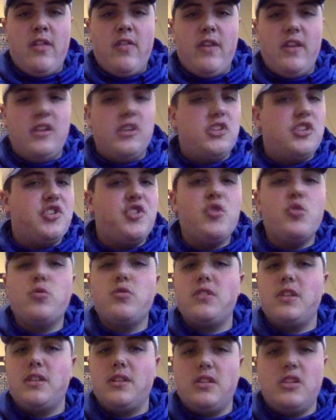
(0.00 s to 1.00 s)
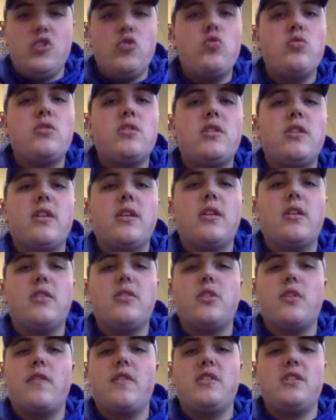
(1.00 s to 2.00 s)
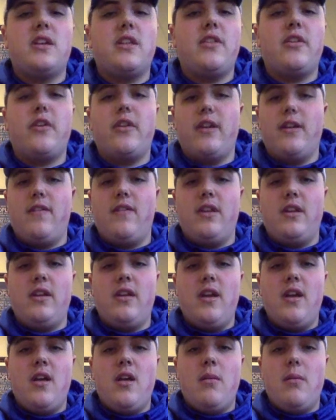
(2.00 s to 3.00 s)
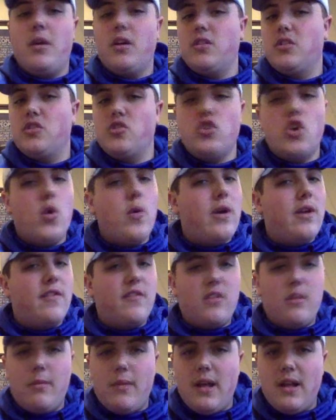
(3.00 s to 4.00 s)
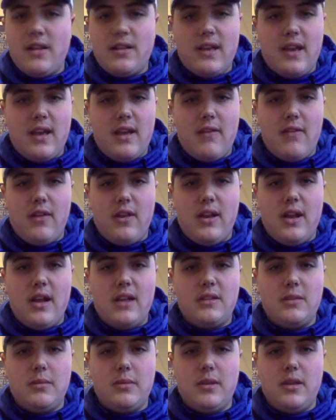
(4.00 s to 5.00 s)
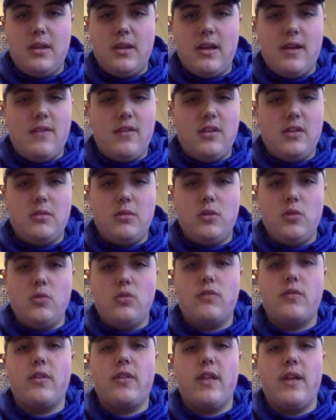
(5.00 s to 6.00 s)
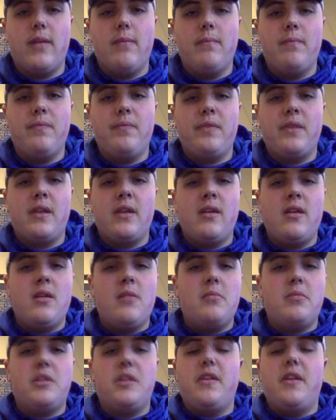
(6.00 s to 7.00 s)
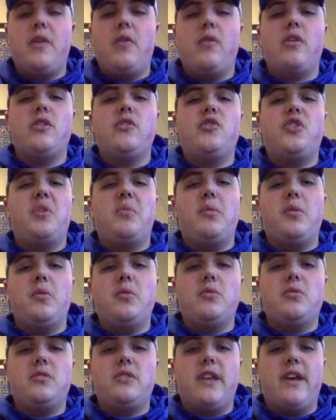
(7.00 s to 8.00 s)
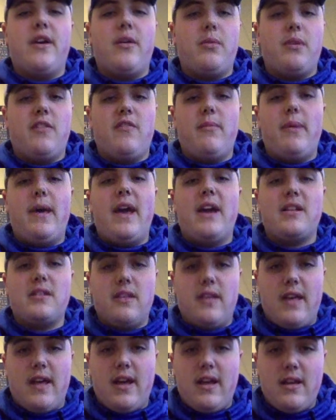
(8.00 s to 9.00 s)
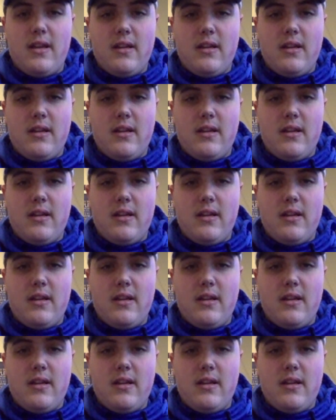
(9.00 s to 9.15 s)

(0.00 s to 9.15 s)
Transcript: They just use the service that they're given, because there's no way for them not to have it, not to have it used for them. But then they don't contribute to help give back to that.